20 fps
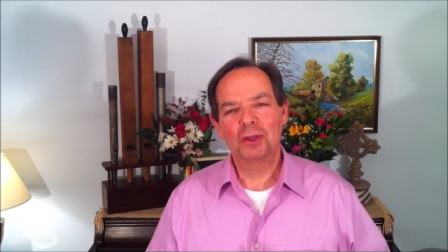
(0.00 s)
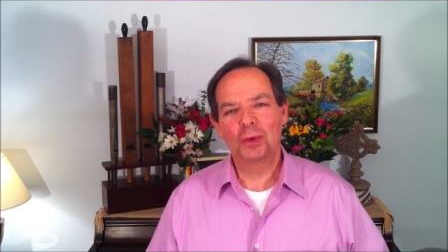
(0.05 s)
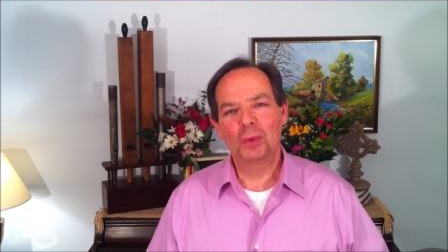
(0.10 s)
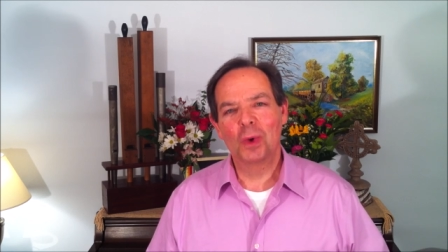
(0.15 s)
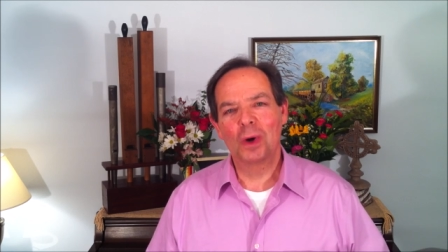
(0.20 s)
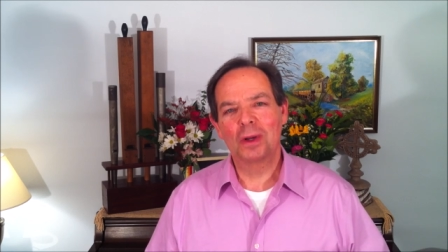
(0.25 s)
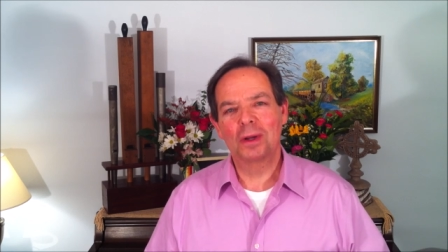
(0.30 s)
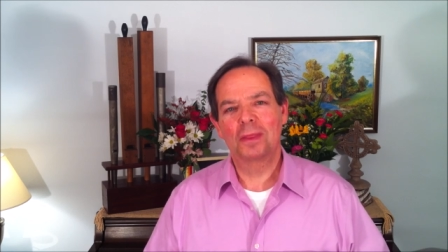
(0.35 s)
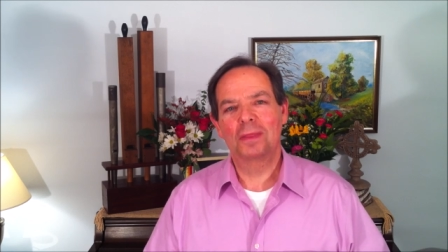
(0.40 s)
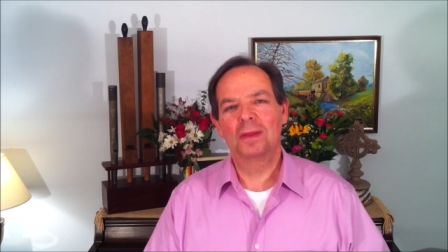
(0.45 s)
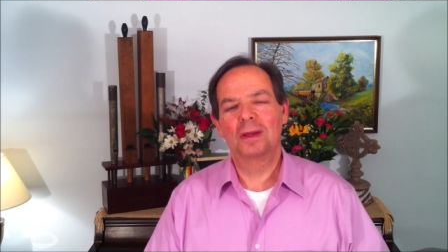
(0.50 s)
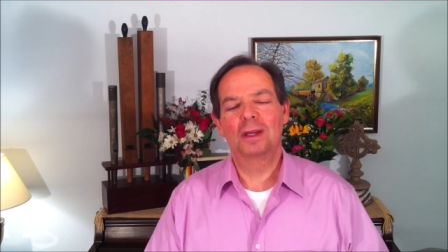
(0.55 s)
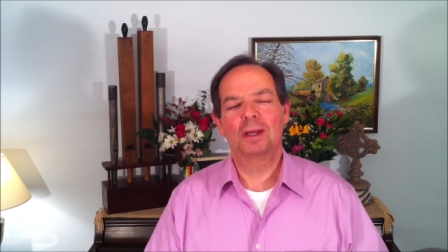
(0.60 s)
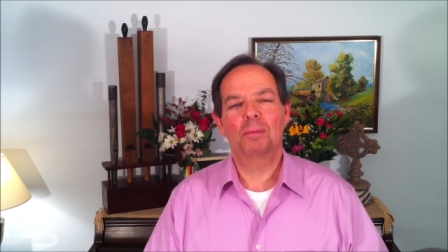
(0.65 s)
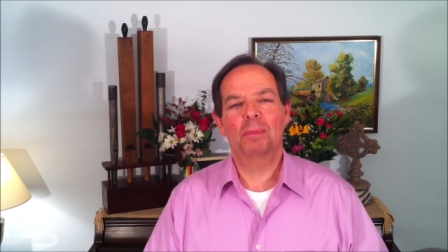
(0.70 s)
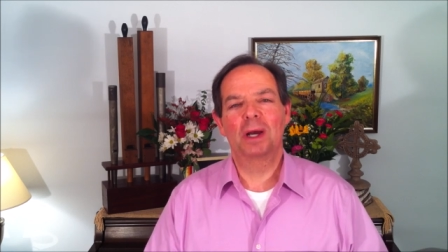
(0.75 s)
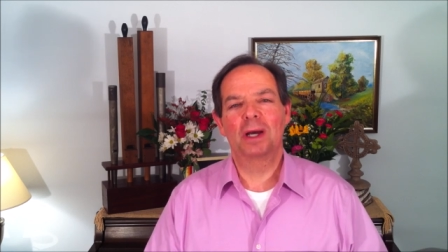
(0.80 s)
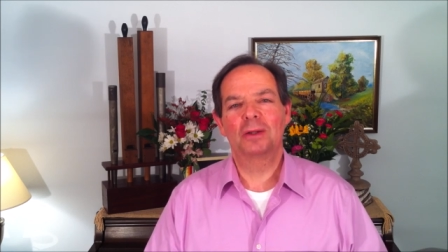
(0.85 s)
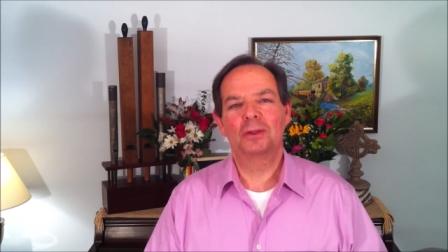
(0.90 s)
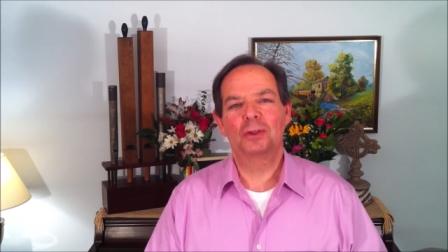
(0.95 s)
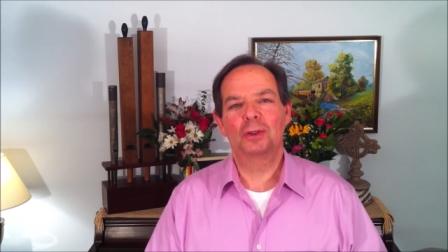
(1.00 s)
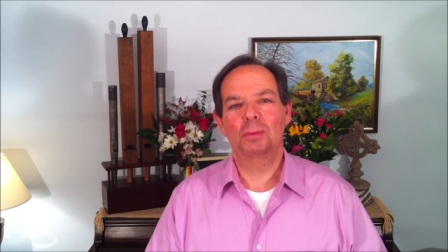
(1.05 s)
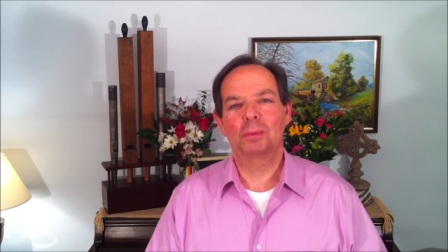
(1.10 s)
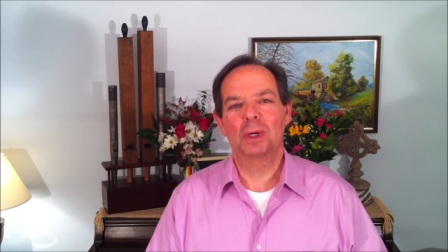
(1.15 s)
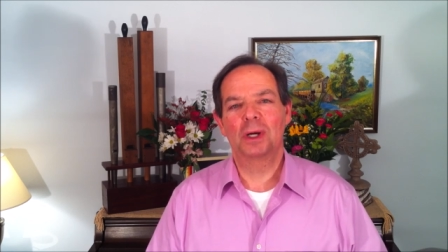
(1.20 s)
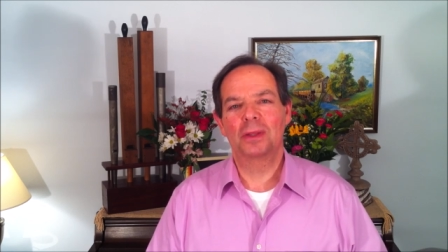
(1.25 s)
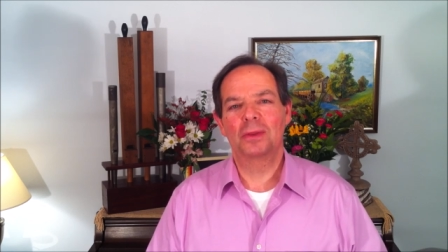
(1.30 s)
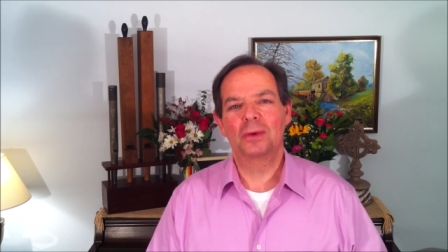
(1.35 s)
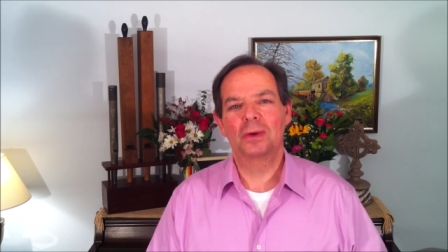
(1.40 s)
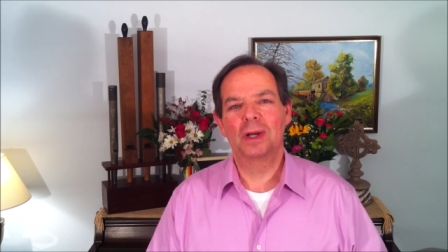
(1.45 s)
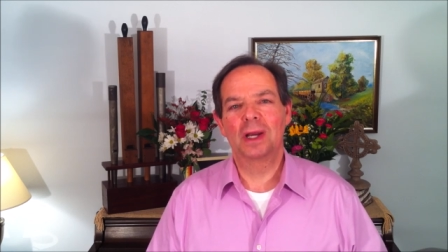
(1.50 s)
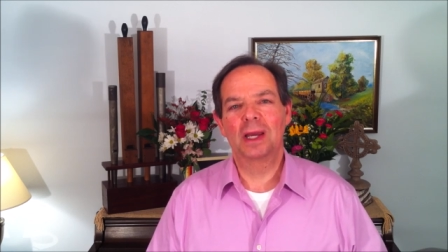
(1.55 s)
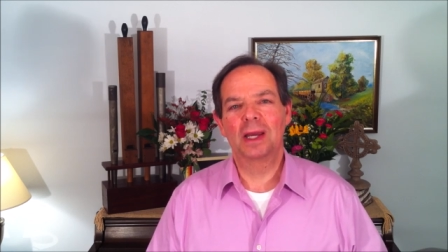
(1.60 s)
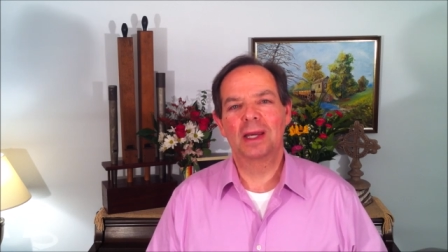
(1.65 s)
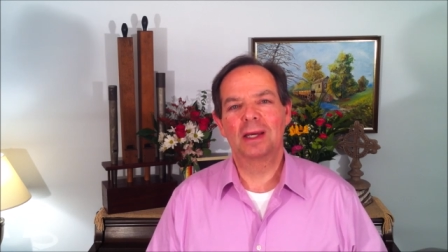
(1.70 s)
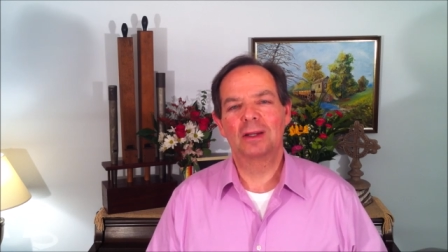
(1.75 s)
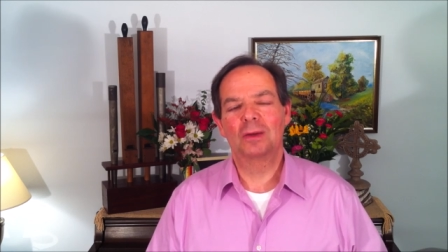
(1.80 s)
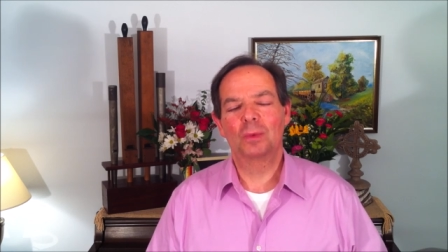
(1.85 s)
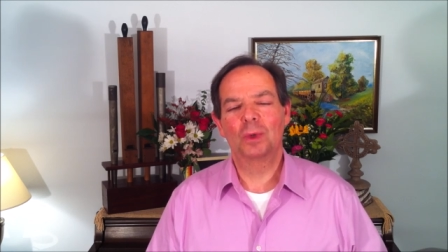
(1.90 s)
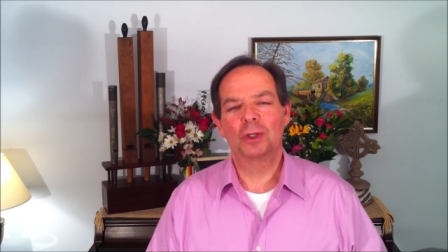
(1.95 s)
You want to think about your mother
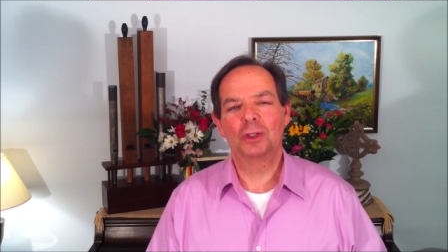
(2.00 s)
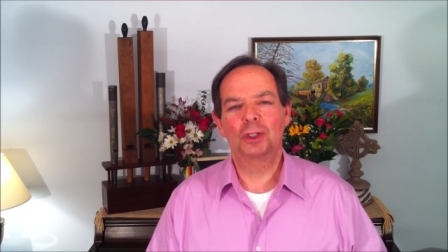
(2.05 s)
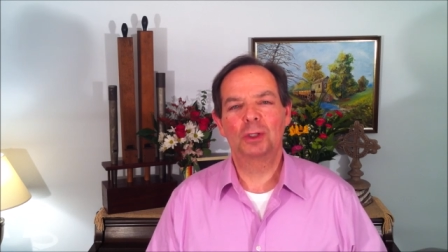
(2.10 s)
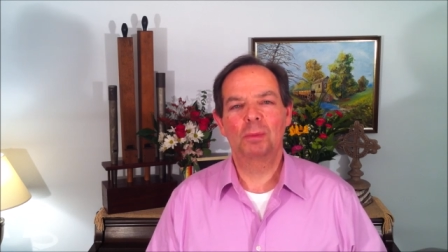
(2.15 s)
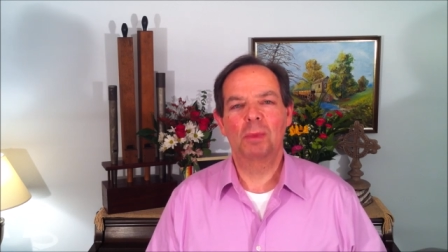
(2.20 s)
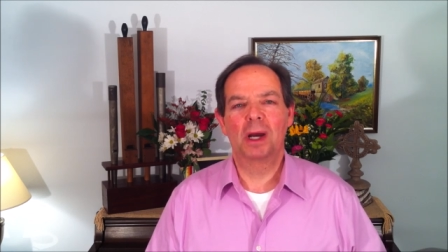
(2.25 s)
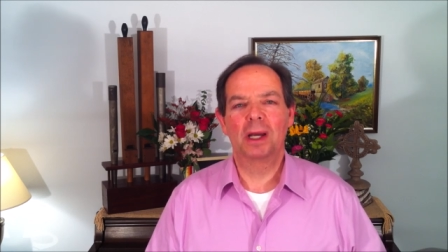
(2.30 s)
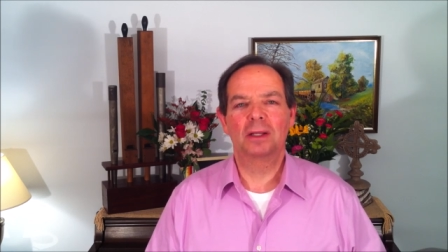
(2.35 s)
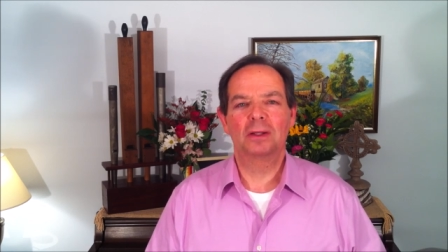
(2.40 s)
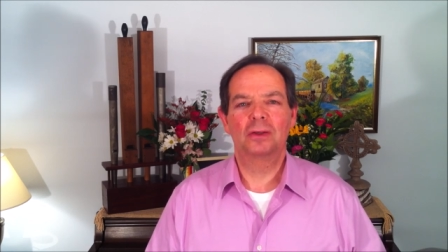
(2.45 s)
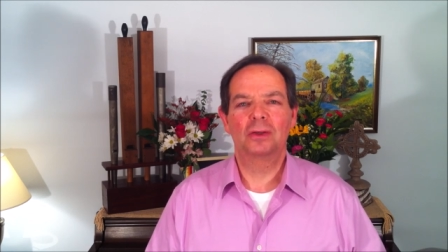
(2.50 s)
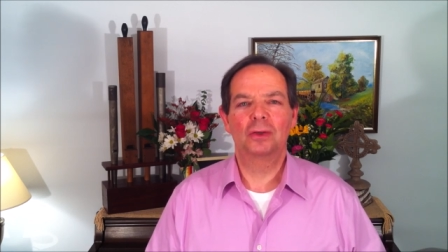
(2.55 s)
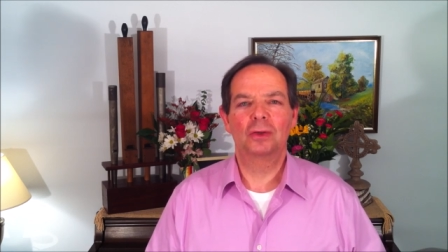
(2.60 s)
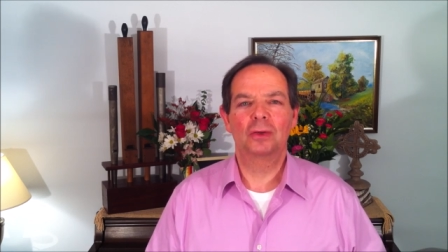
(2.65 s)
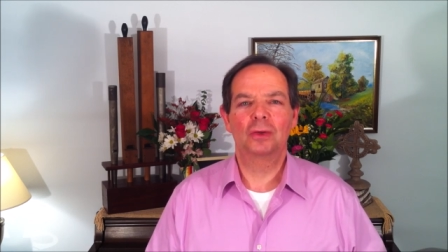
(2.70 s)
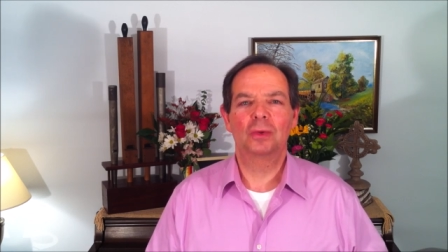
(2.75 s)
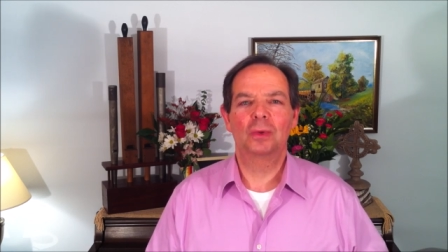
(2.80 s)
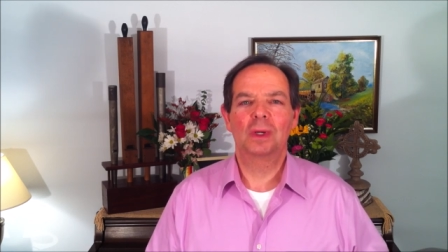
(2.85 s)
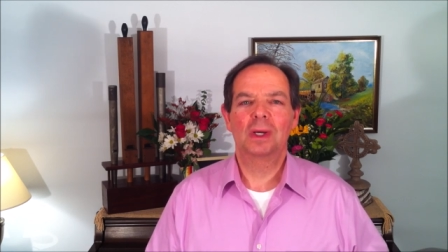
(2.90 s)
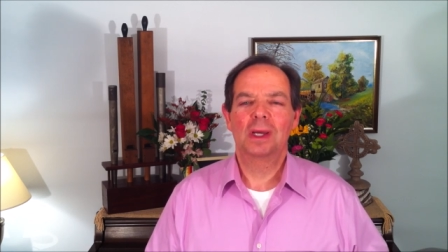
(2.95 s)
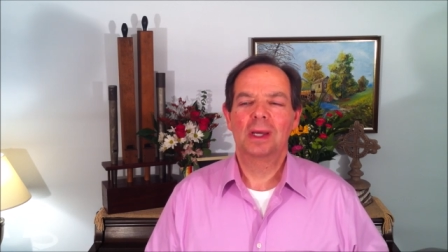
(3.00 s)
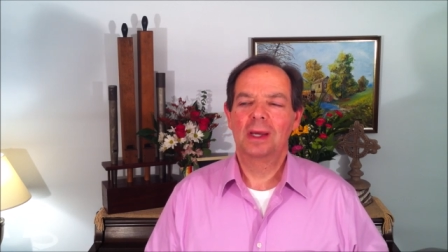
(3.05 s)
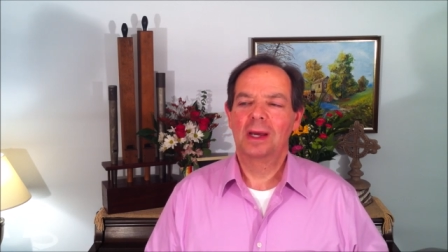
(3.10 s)
and what you might do,